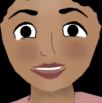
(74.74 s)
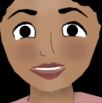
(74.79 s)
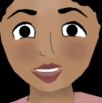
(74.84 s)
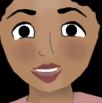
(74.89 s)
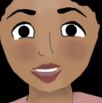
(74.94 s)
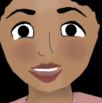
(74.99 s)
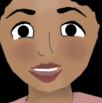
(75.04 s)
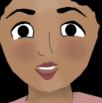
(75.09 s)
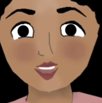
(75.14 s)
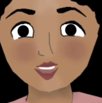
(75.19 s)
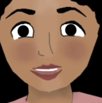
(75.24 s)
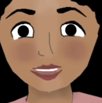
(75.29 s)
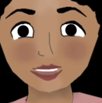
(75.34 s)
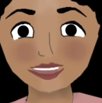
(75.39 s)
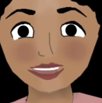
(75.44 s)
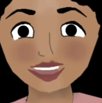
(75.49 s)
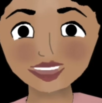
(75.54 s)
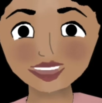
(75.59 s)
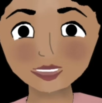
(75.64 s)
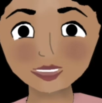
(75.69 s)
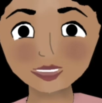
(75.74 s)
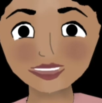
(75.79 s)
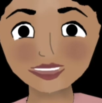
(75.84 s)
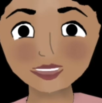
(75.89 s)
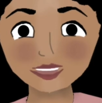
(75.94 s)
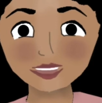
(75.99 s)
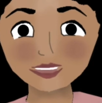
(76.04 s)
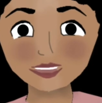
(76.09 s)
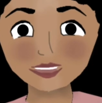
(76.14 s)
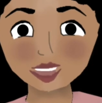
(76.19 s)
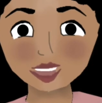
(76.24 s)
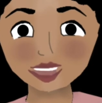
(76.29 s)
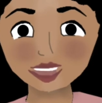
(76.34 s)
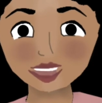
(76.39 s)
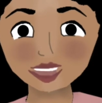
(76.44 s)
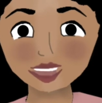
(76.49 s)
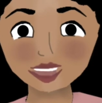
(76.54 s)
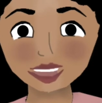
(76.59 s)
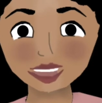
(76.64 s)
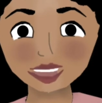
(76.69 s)
I think it is a national
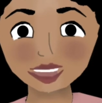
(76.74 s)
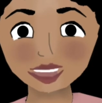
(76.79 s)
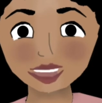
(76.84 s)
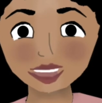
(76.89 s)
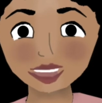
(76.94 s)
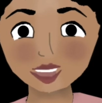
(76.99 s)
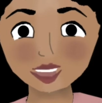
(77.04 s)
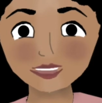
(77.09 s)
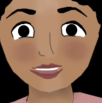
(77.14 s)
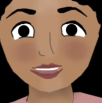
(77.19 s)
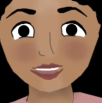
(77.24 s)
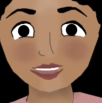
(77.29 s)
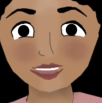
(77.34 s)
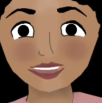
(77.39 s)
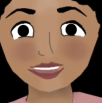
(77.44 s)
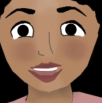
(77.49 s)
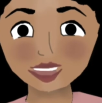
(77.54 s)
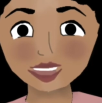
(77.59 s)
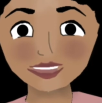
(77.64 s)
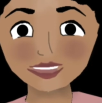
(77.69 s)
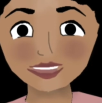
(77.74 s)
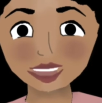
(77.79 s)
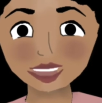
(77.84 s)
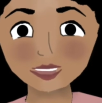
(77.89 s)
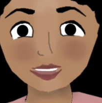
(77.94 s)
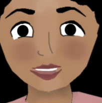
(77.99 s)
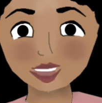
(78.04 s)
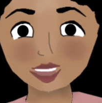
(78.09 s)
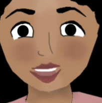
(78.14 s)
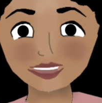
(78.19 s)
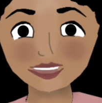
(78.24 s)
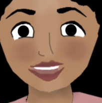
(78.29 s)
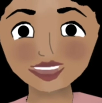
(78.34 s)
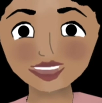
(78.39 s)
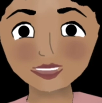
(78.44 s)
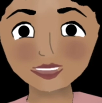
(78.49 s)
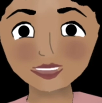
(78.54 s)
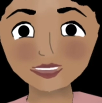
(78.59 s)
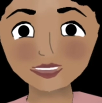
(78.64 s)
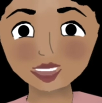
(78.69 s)
treasure. I wish that the future
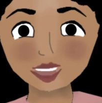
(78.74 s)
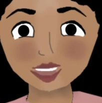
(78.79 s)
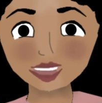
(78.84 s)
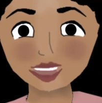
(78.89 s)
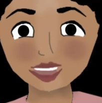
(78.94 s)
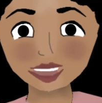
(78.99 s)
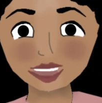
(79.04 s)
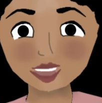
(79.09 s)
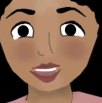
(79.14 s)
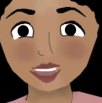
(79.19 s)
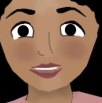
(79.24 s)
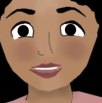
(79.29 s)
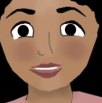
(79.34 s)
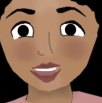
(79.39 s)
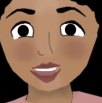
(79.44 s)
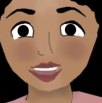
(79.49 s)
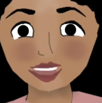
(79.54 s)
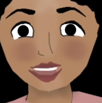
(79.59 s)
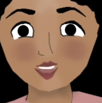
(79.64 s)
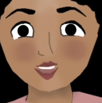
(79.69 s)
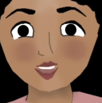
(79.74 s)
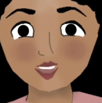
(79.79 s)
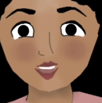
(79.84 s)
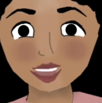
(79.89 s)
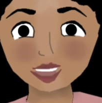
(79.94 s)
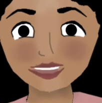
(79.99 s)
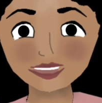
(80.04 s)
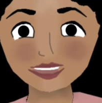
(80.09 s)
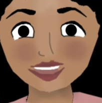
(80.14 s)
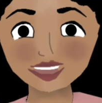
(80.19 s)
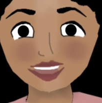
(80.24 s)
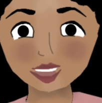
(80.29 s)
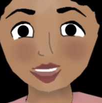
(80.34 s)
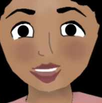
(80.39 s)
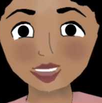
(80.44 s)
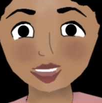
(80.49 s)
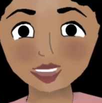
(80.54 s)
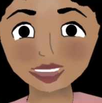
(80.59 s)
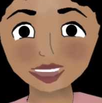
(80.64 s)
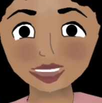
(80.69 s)
generation also realizes the beauty of
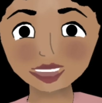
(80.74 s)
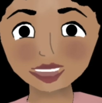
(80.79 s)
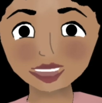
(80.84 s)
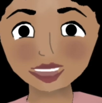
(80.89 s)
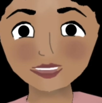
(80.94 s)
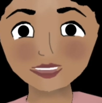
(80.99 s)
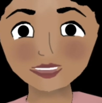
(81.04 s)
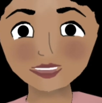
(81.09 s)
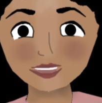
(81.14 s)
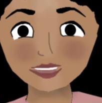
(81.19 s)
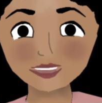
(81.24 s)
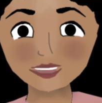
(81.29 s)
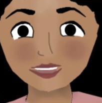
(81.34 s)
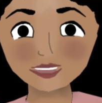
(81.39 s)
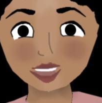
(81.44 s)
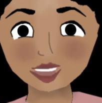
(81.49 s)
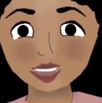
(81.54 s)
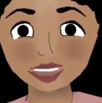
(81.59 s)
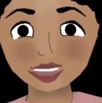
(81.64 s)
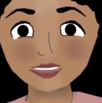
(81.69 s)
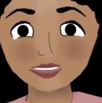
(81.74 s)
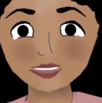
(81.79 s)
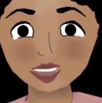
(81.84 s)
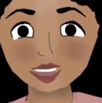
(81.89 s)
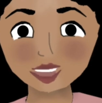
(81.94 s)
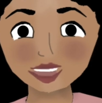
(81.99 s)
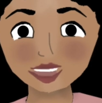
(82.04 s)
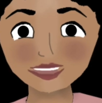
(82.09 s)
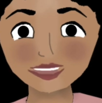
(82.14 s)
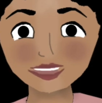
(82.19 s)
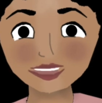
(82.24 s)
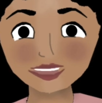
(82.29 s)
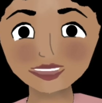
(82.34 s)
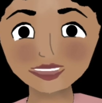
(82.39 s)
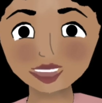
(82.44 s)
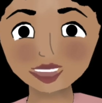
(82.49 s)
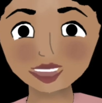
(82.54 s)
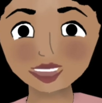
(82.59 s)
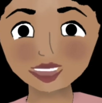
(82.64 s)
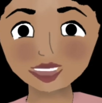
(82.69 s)
Hogenakkal and understand how
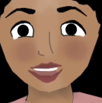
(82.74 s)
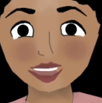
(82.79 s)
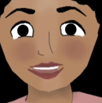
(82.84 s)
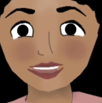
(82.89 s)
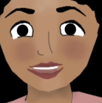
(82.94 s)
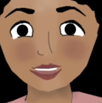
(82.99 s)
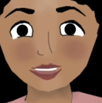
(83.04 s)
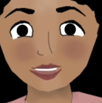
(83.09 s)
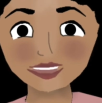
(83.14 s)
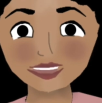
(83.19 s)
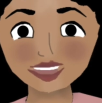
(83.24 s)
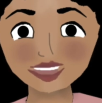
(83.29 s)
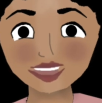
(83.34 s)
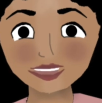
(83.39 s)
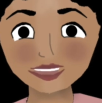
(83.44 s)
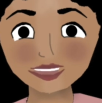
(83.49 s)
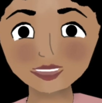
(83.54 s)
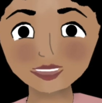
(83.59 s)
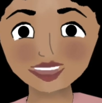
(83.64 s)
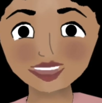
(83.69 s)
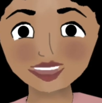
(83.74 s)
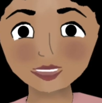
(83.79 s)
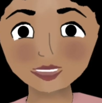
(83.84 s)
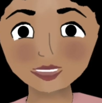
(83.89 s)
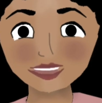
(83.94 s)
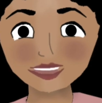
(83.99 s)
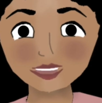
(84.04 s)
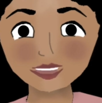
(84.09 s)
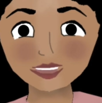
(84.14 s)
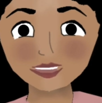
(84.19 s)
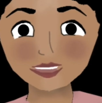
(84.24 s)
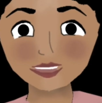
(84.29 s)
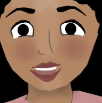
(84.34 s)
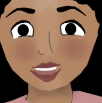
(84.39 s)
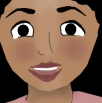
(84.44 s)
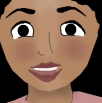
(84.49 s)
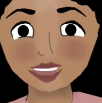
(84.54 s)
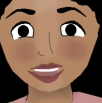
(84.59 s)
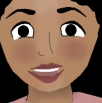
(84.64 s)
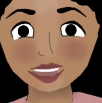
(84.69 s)
lucky we are to be blessed with such
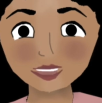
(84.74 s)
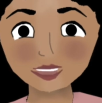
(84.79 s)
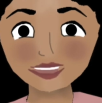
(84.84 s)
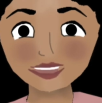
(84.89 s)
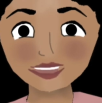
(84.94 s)
natural